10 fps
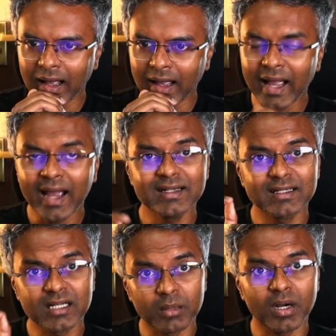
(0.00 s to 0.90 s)
add
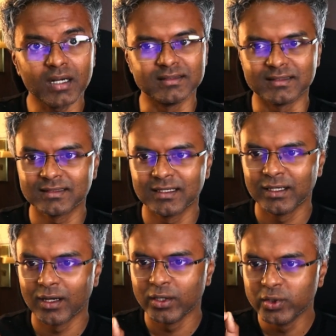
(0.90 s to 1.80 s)
commands
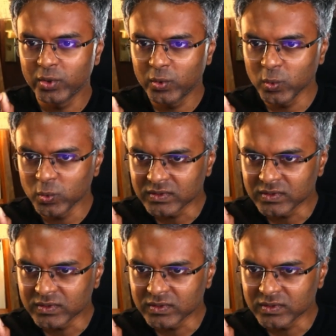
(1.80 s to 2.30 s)
to